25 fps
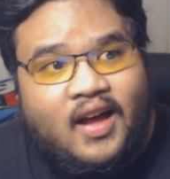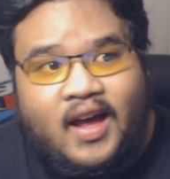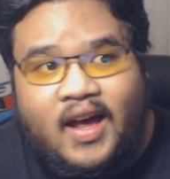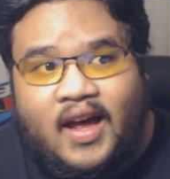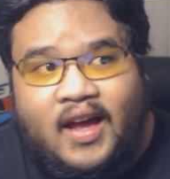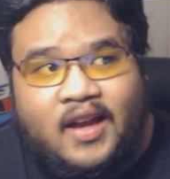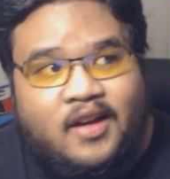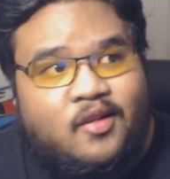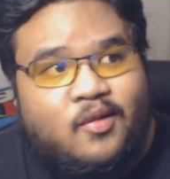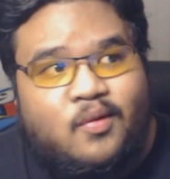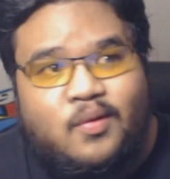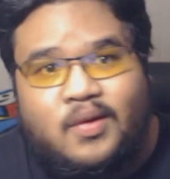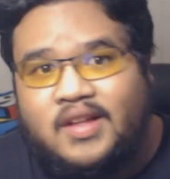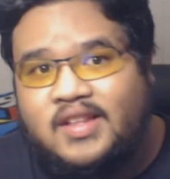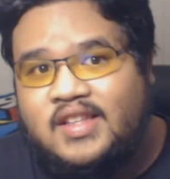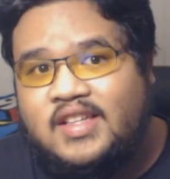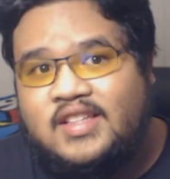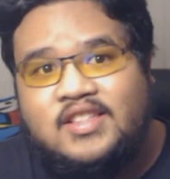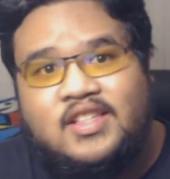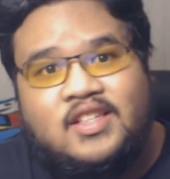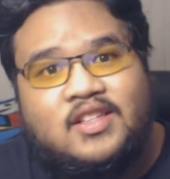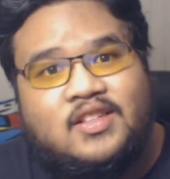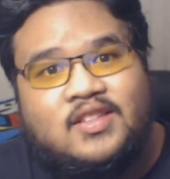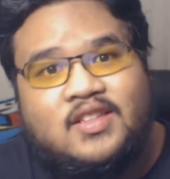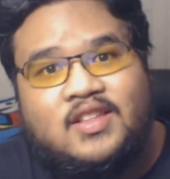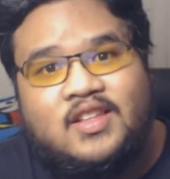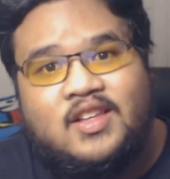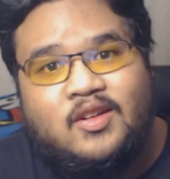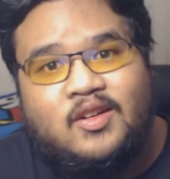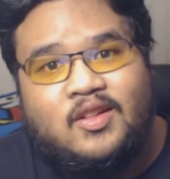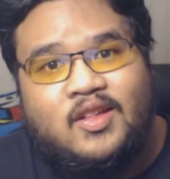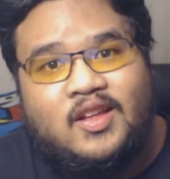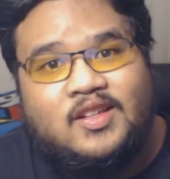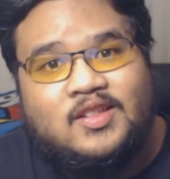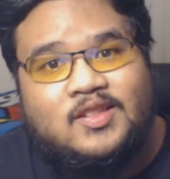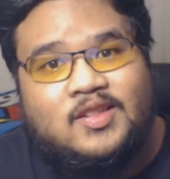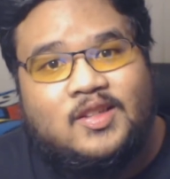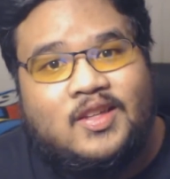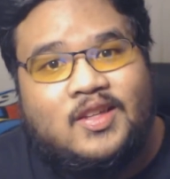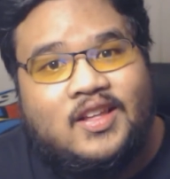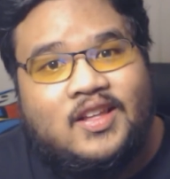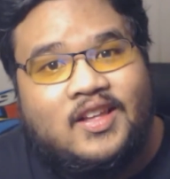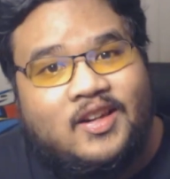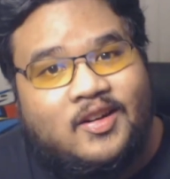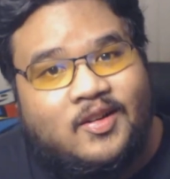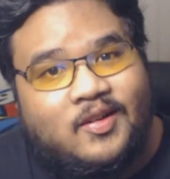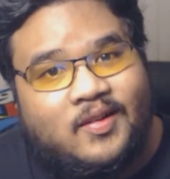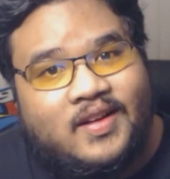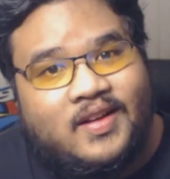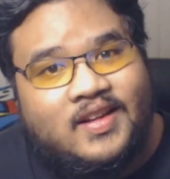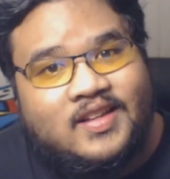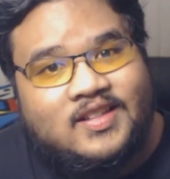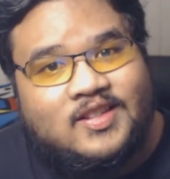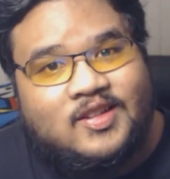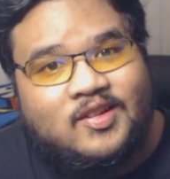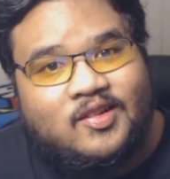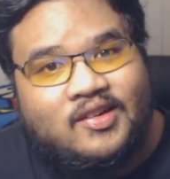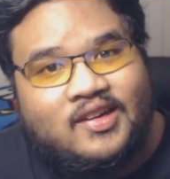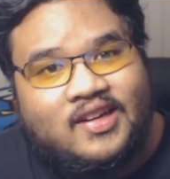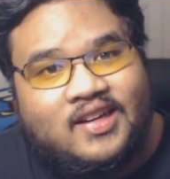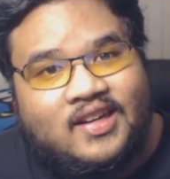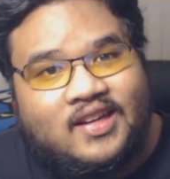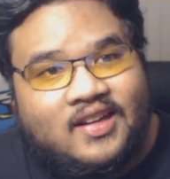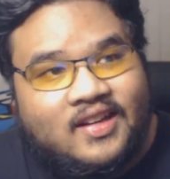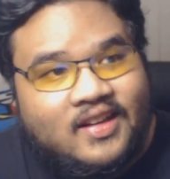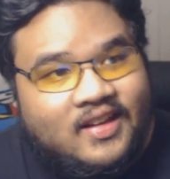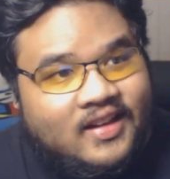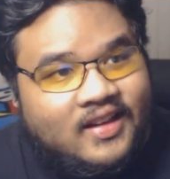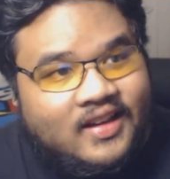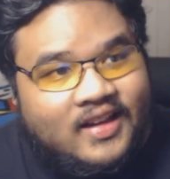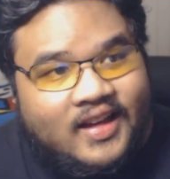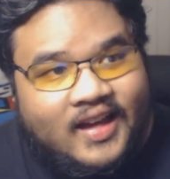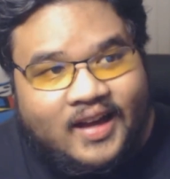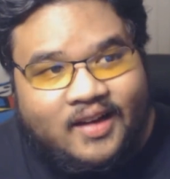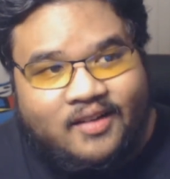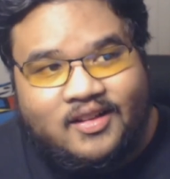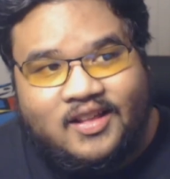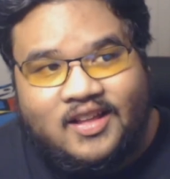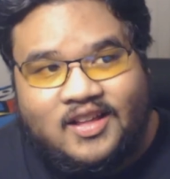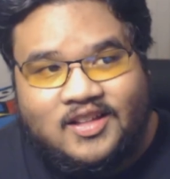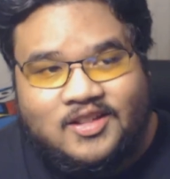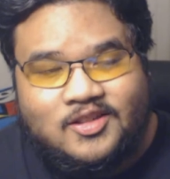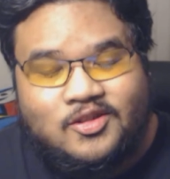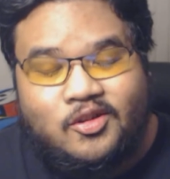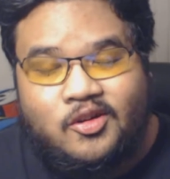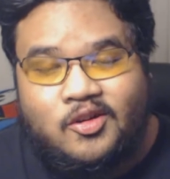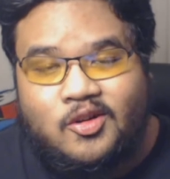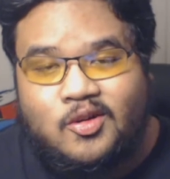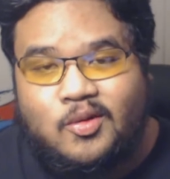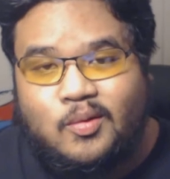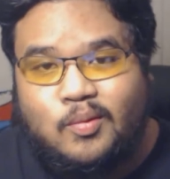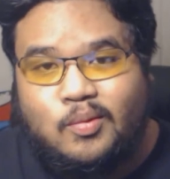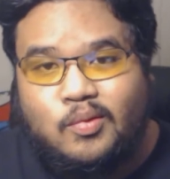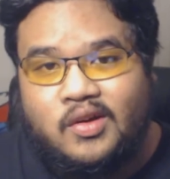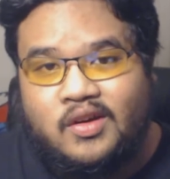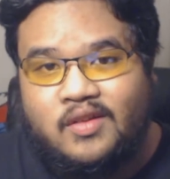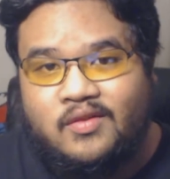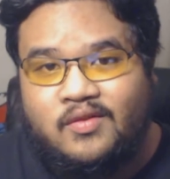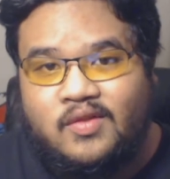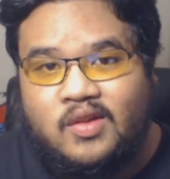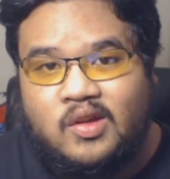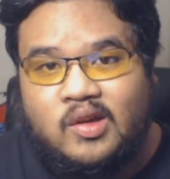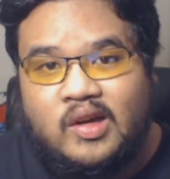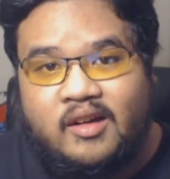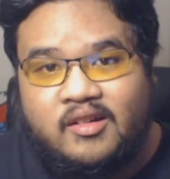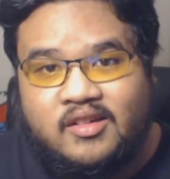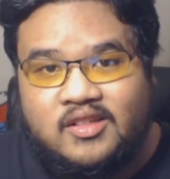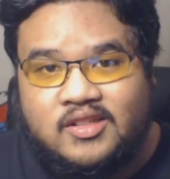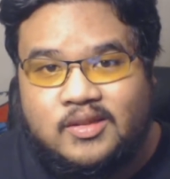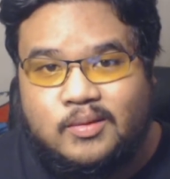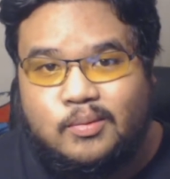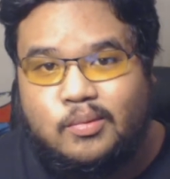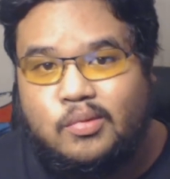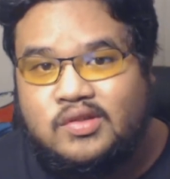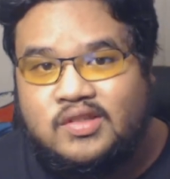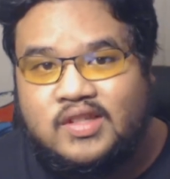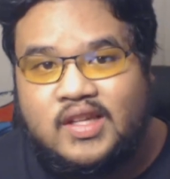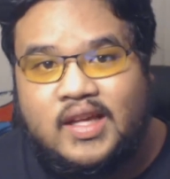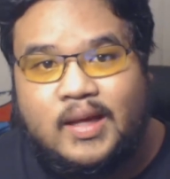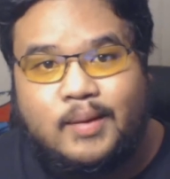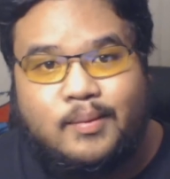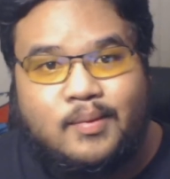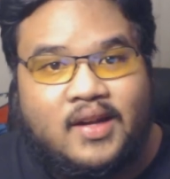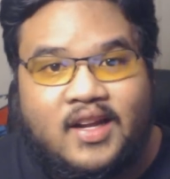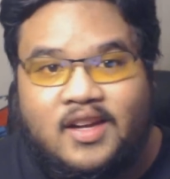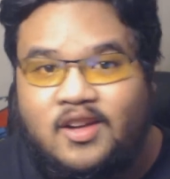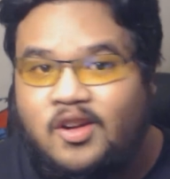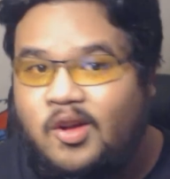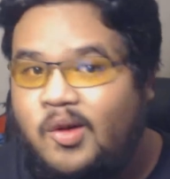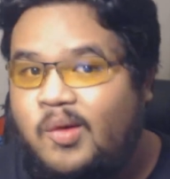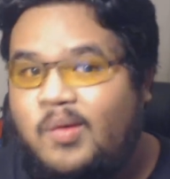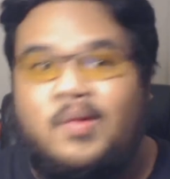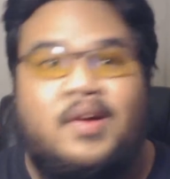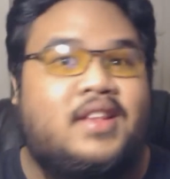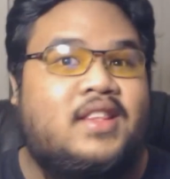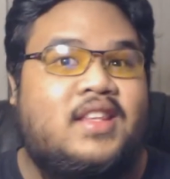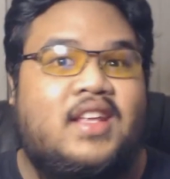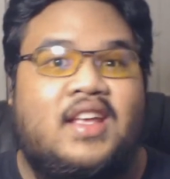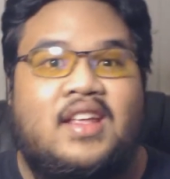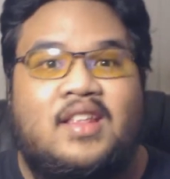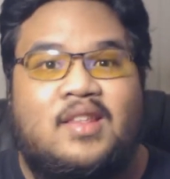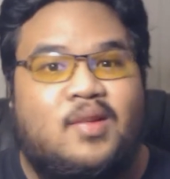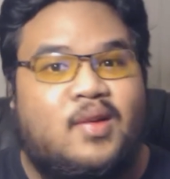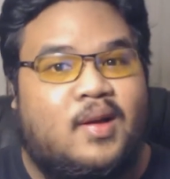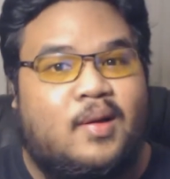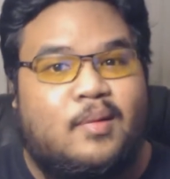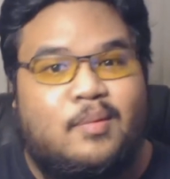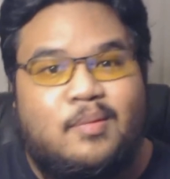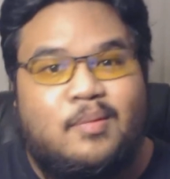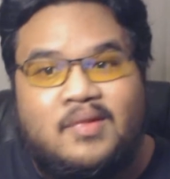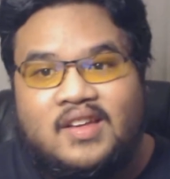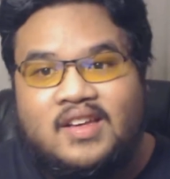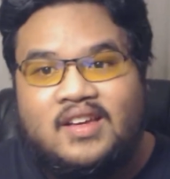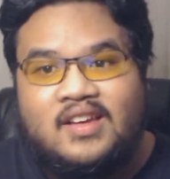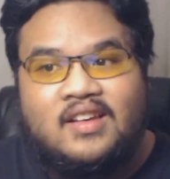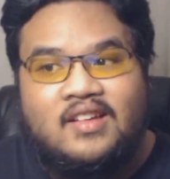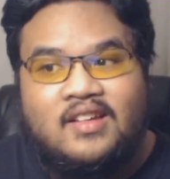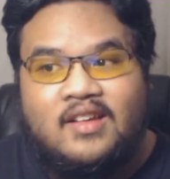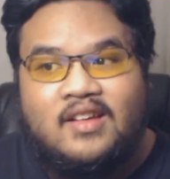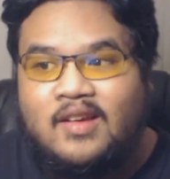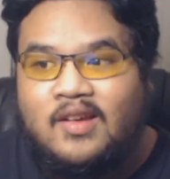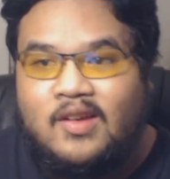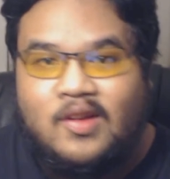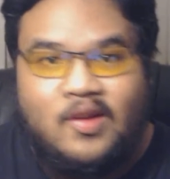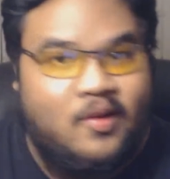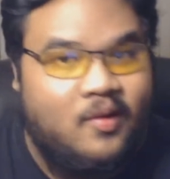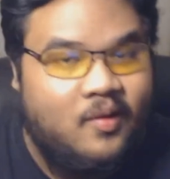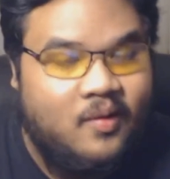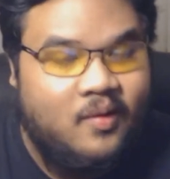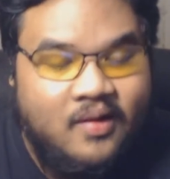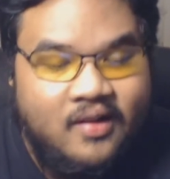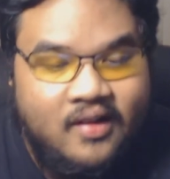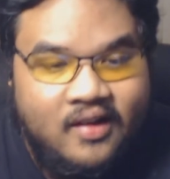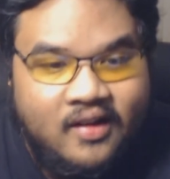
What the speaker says: I don't want this, history, how the historical point of view, how it's supposed to happen. I don't want that to happen. No.